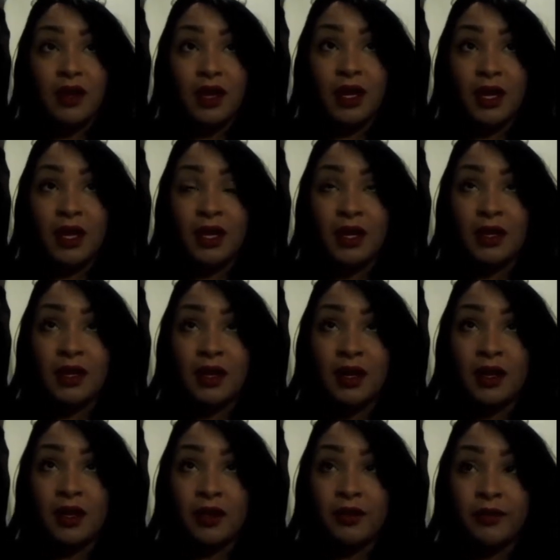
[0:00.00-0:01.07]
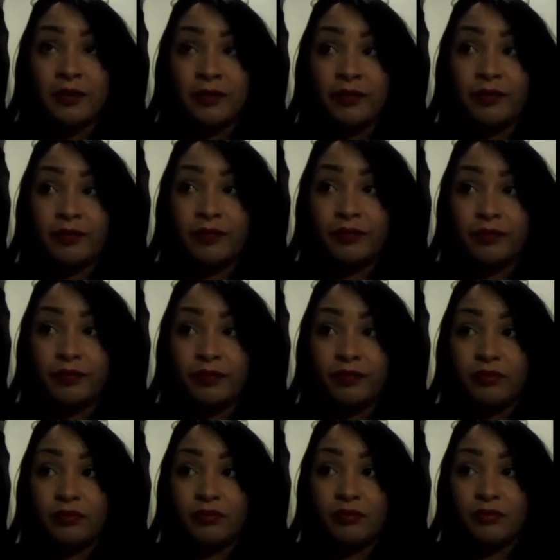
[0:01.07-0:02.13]
and um,
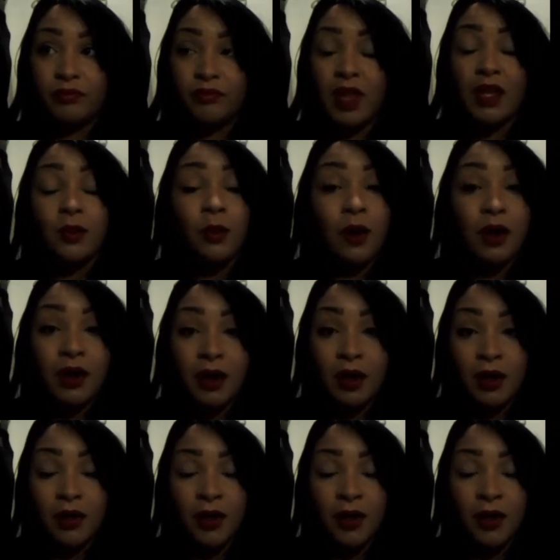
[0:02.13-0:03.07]
Eduardo,